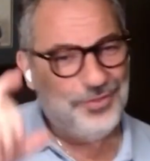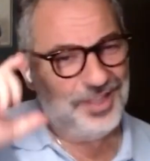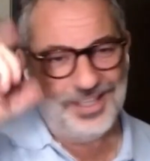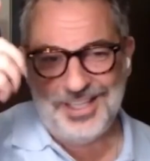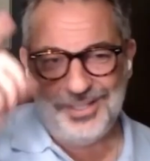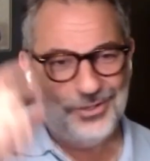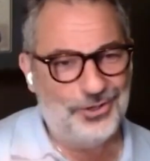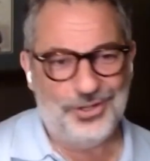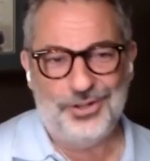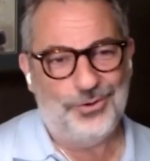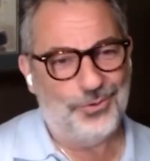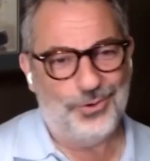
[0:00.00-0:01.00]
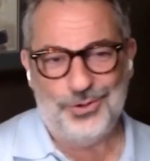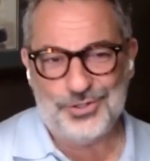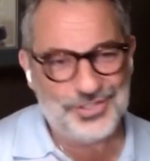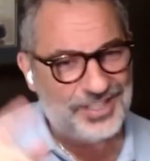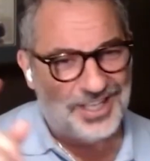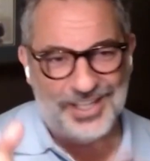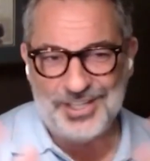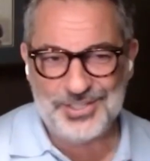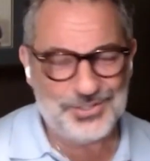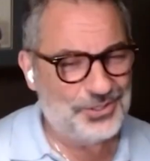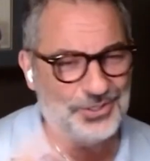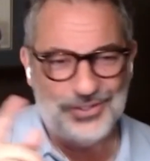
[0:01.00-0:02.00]
thinking you're going to grow your sales,
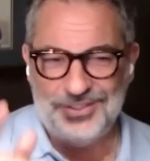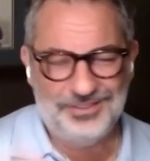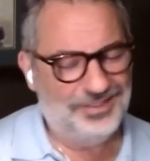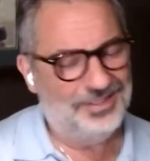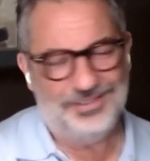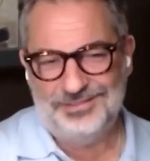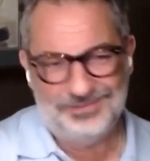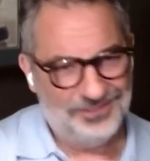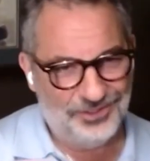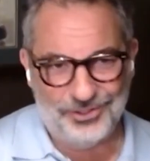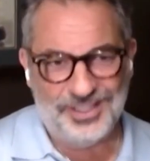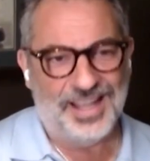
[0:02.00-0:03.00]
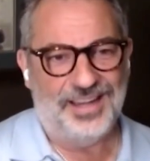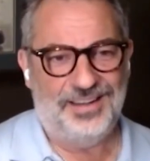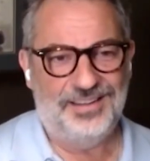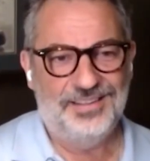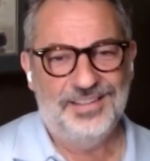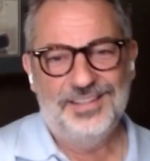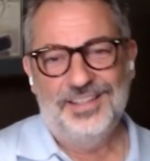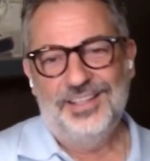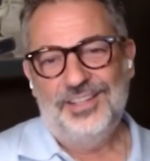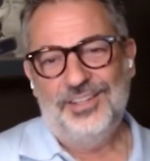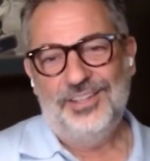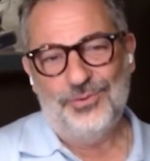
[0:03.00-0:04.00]
you're dead.
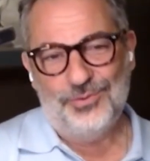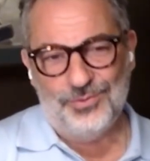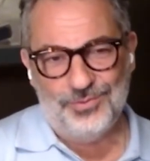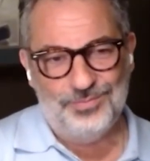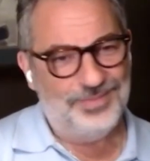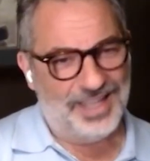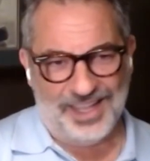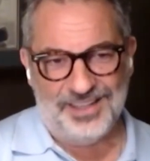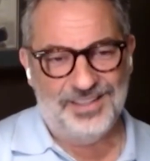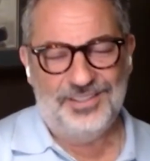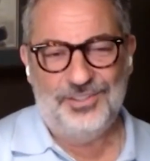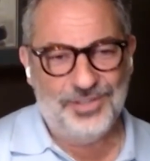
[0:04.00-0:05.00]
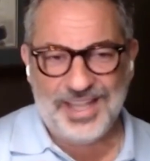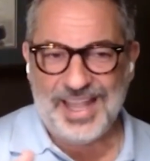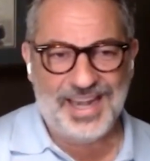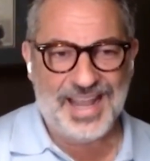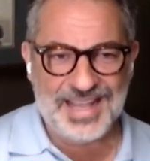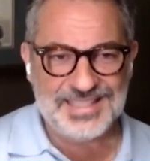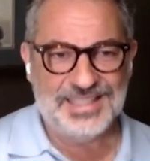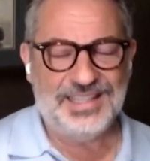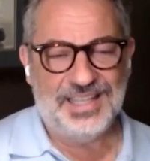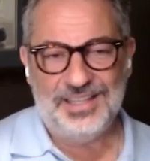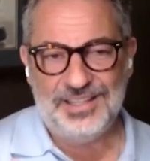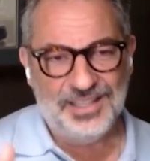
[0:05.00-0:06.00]
You're dead. You can't
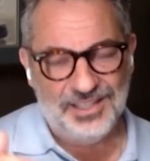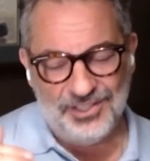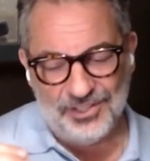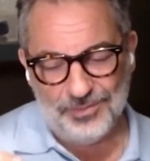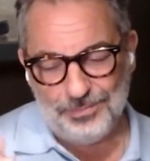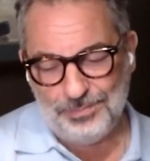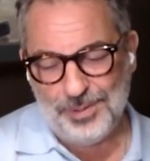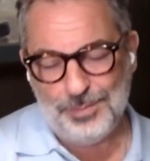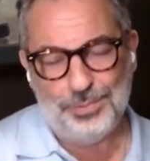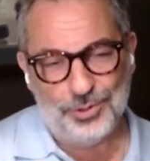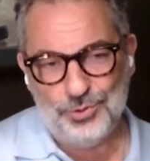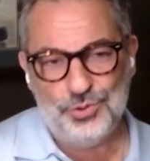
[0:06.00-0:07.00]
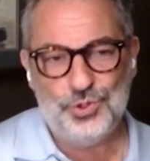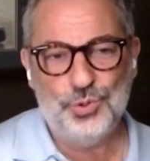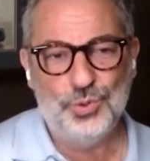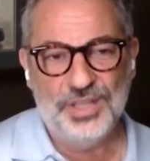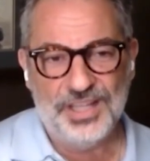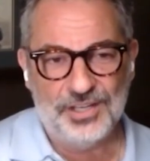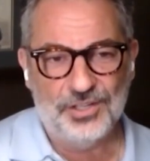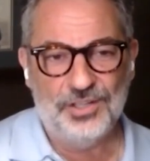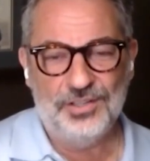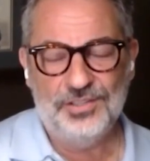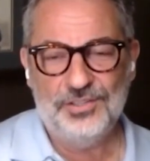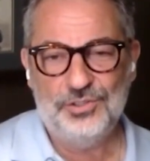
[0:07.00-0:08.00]
hesitate. People do too
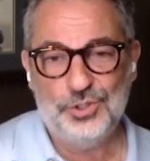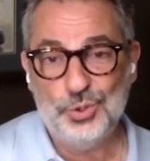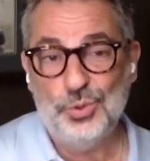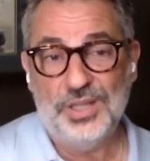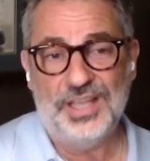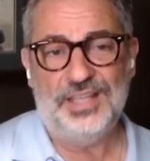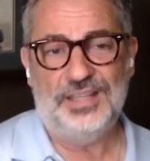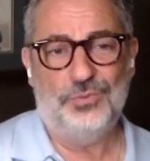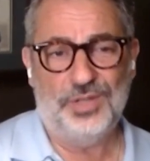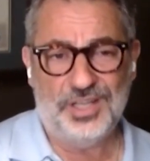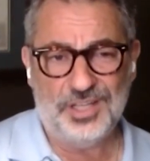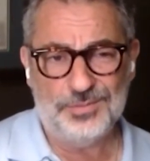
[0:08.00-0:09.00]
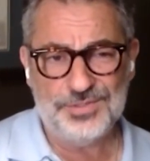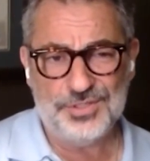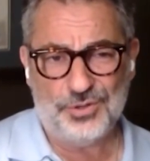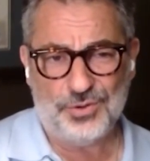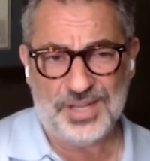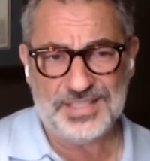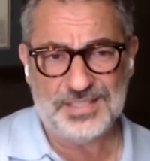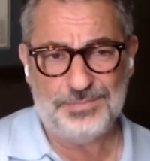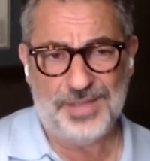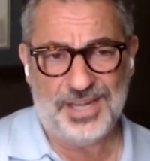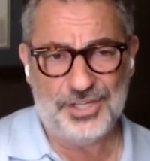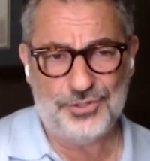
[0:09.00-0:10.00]
little, too late when it comes to crisis
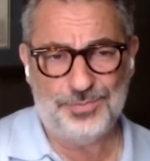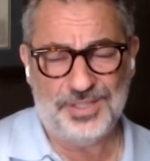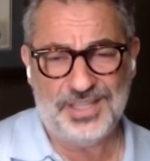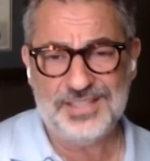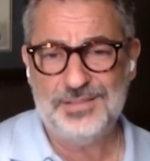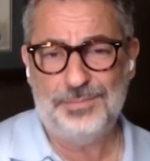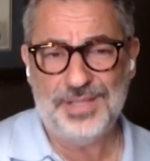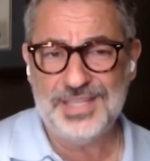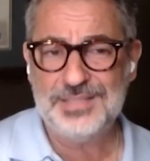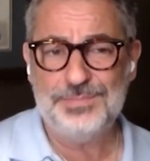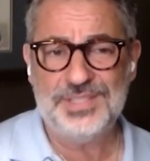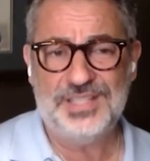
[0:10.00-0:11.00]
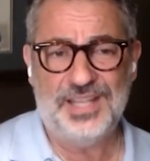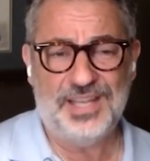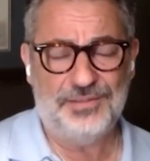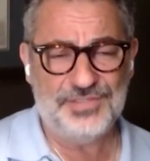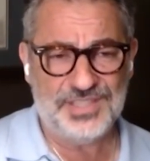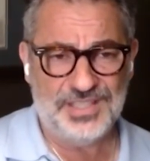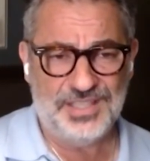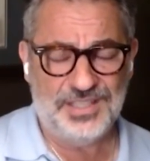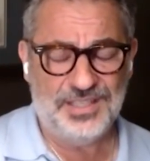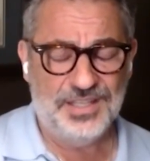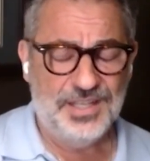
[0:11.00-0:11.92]
management. That's the biggest mistake I've seen.